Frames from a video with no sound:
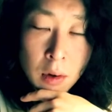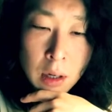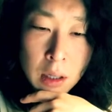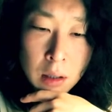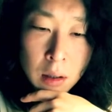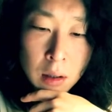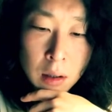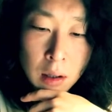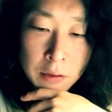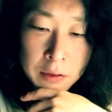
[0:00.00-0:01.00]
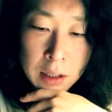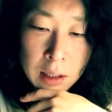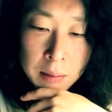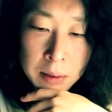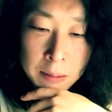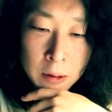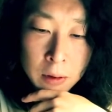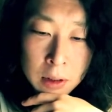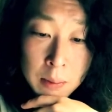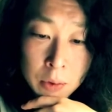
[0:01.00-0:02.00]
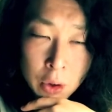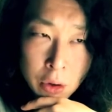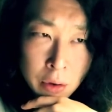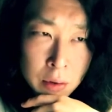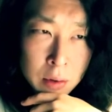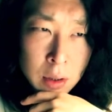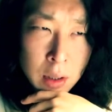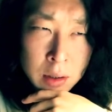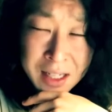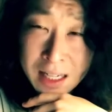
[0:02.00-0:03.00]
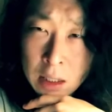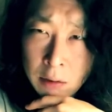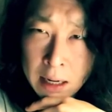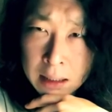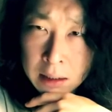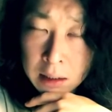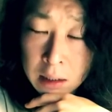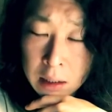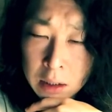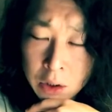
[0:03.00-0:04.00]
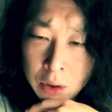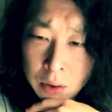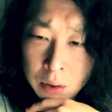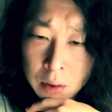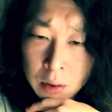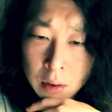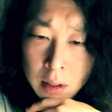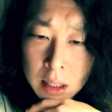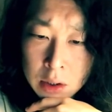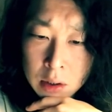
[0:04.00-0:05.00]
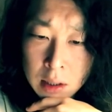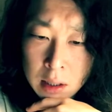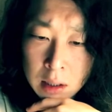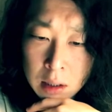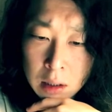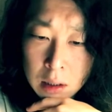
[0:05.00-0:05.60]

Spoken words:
And a lot of time people seem to use tesseract to actually